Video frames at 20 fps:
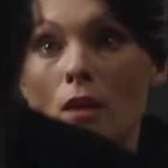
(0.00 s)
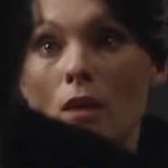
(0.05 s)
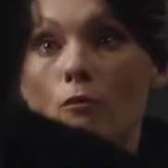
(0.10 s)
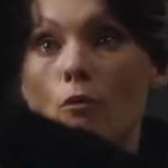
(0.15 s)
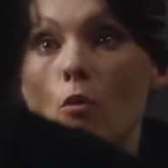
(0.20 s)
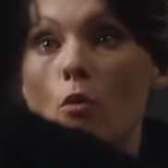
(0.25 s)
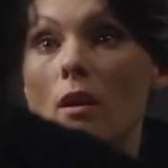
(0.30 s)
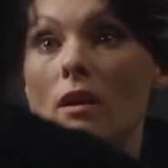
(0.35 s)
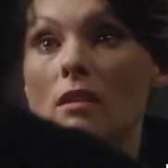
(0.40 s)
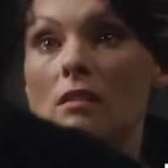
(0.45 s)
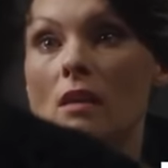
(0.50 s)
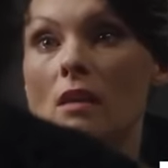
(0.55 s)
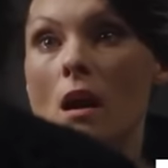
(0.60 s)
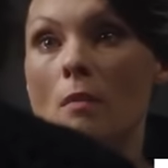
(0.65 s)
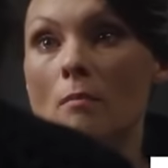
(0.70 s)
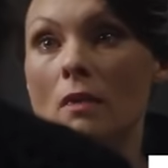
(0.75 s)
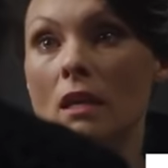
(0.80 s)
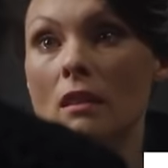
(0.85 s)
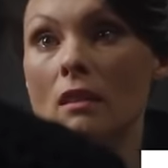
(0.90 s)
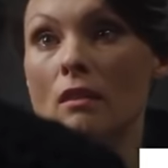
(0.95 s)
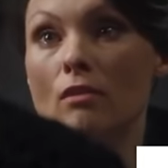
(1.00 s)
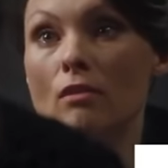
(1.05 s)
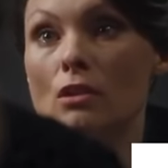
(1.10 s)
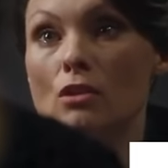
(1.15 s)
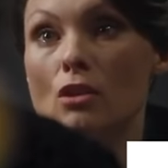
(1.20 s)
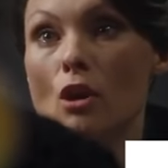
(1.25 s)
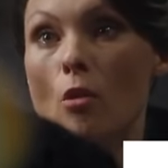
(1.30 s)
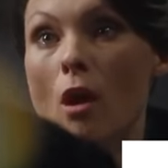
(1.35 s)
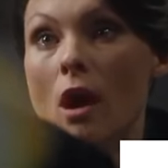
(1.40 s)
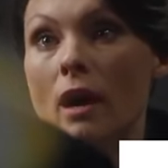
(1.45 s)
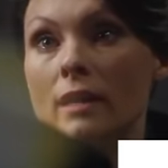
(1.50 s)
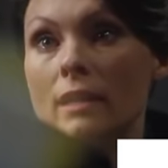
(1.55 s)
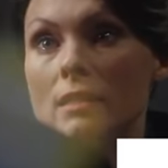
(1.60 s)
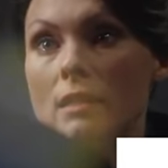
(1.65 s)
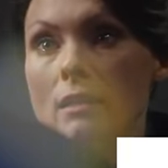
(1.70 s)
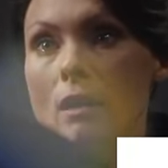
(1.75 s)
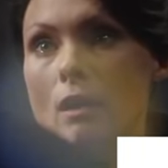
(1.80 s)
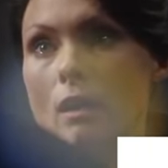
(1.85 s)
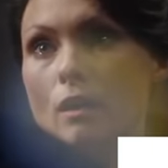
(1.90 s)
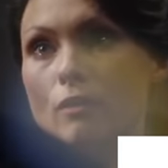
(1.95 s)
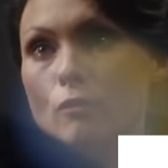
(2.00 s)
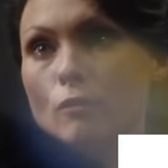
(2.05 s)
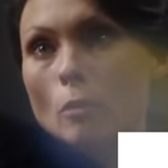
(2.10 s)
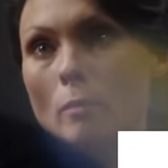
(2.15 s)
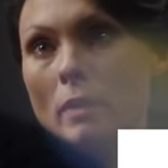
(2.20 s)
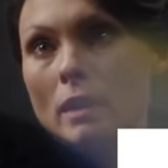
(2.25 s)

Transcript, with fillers: and this degenerate further. Is anyone